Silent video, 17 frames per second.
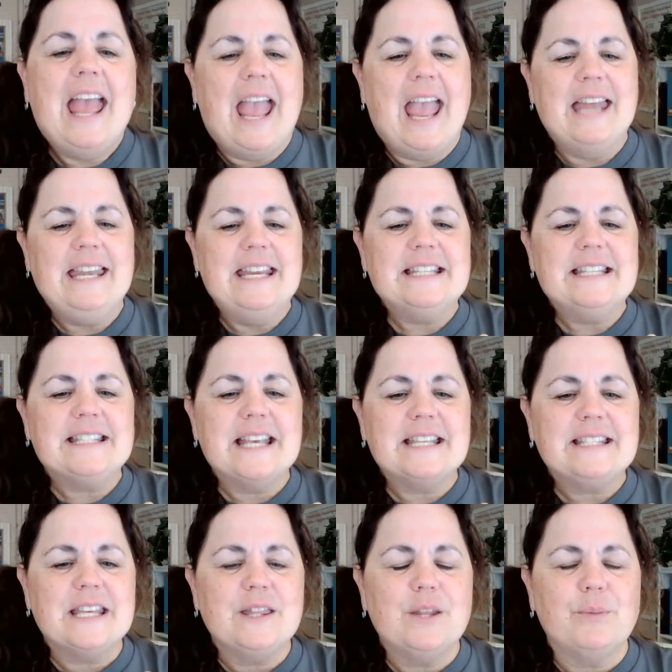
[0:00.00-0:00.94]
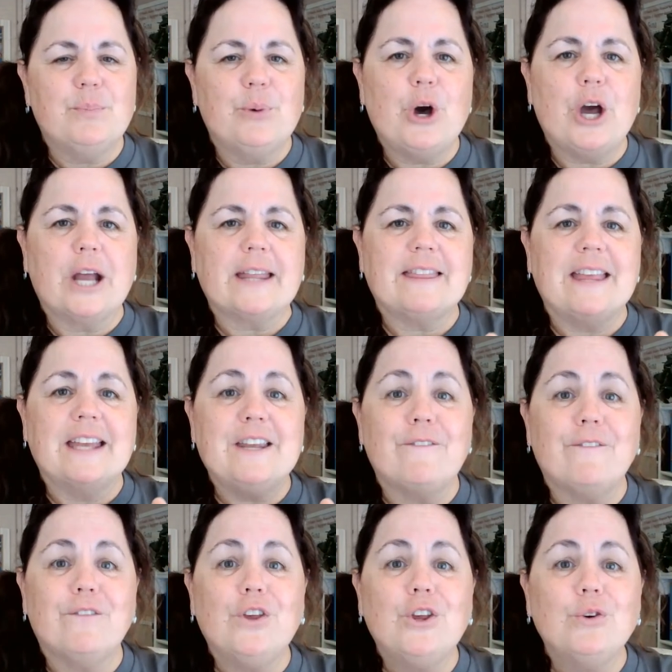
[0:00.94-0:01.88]
And he says in the book that
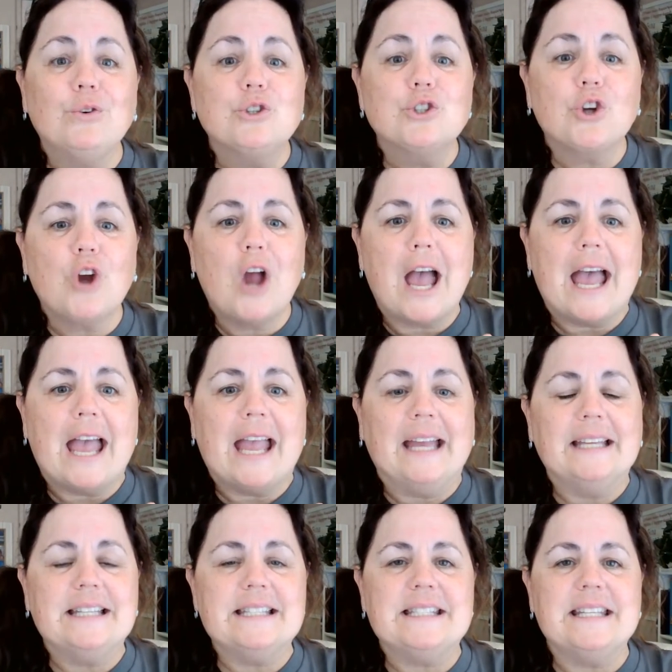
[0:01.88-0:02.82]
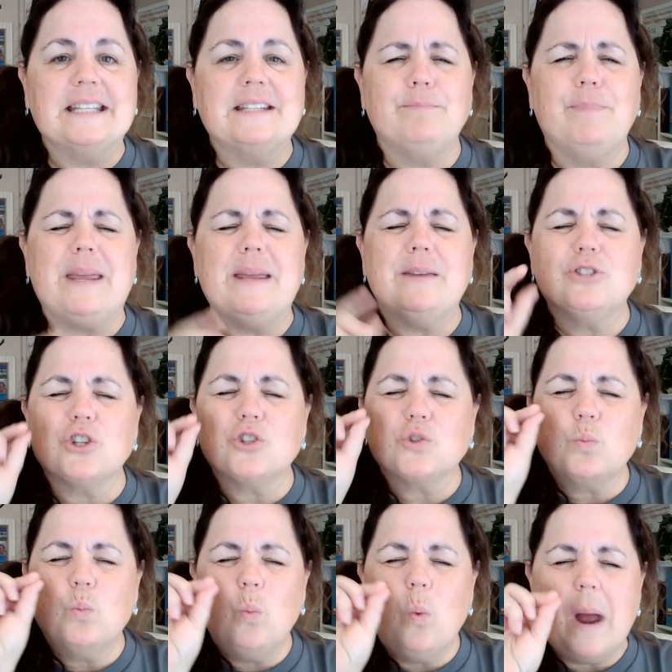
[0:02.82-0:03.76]
if you try to be
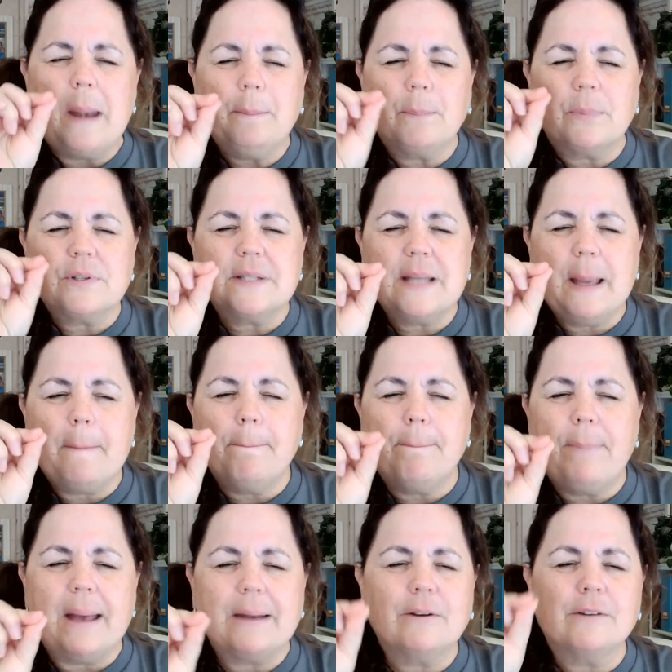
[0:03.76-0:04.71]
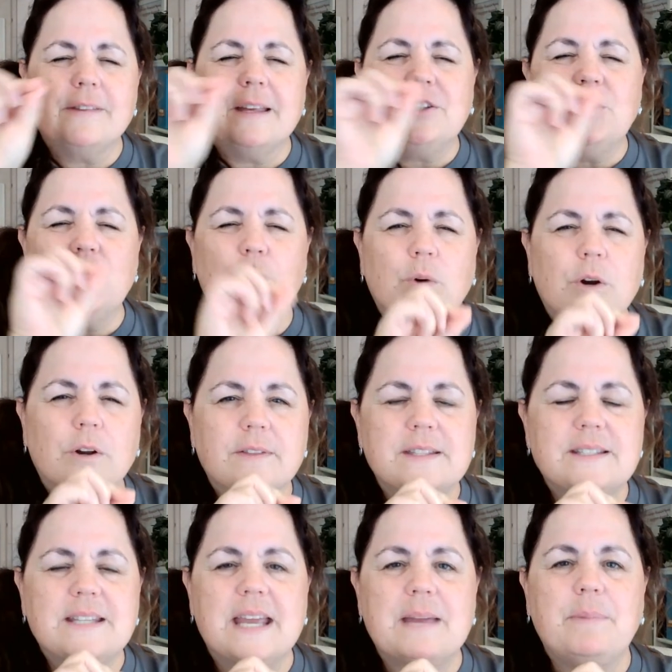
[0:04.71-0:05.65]
just 1% better than you were the
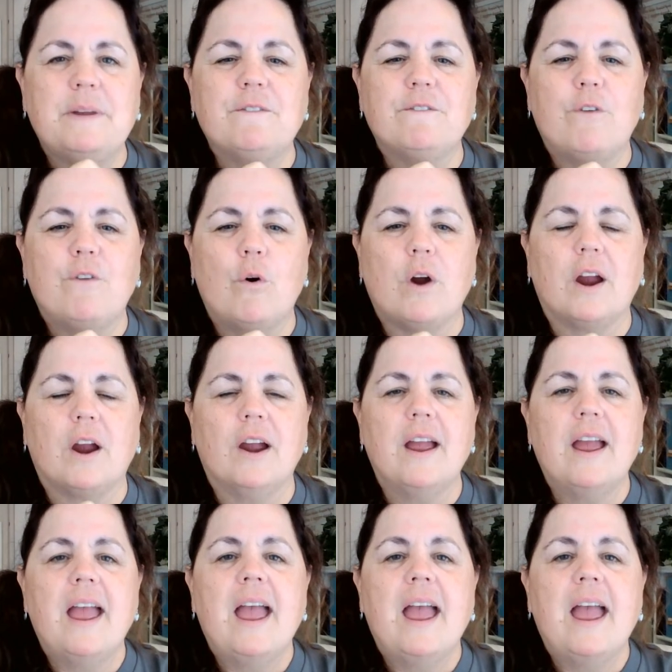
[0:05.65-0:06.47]
day before,